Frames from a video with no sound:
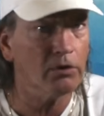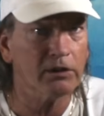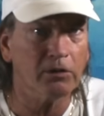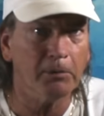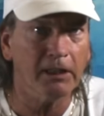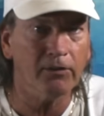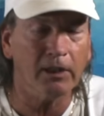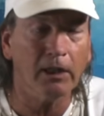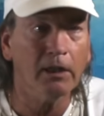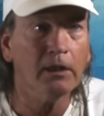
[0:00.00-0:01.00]
it's
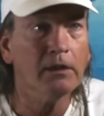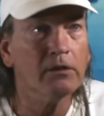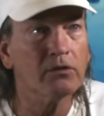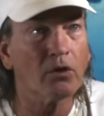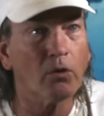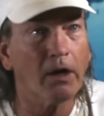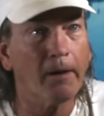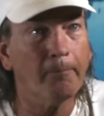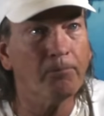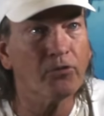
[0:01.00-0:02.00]
amazing.
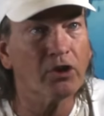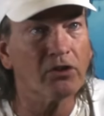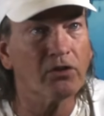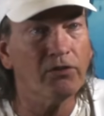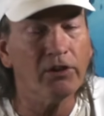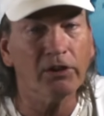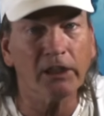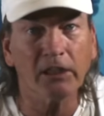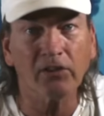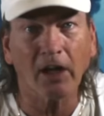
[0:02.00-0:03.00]
So Dusty
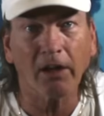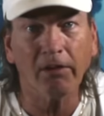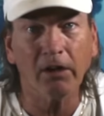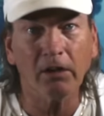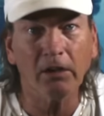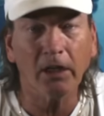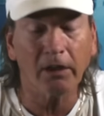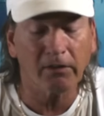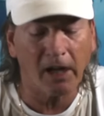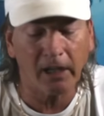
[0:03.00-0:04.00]
Phelan gets out of there,
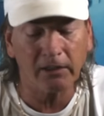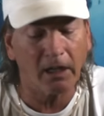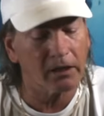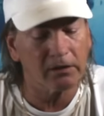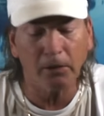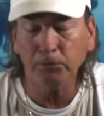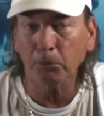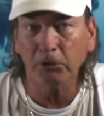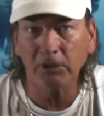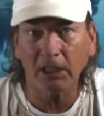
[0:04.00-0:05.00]
an attack, not an attempt
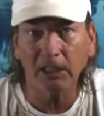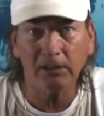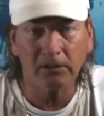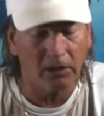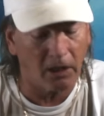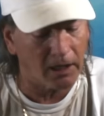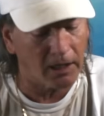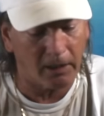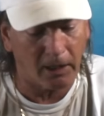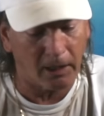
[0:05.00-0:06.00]
to predate,
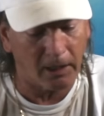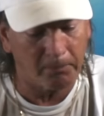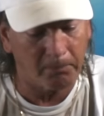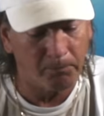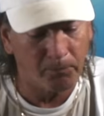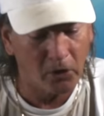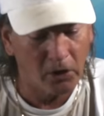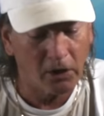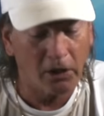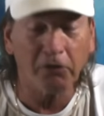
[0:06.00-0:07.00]

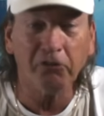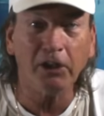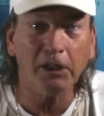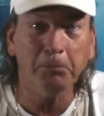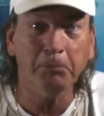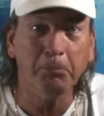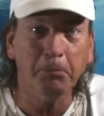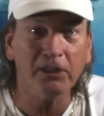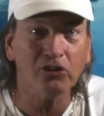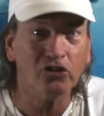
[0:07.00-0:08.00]
a very
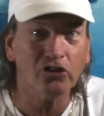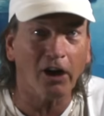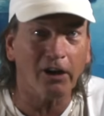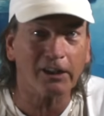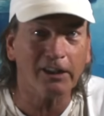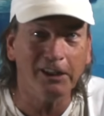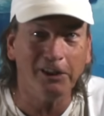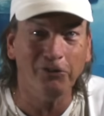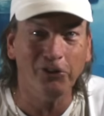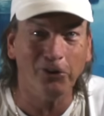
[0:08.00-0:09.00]
pissed shark,
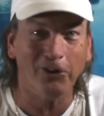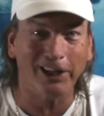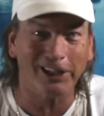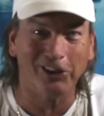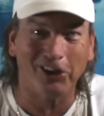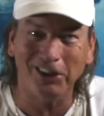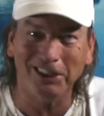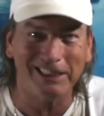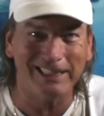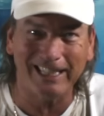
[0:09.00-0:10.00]
if you want to
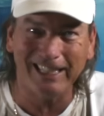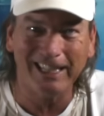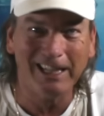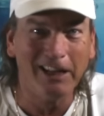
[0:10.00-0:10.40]
call it that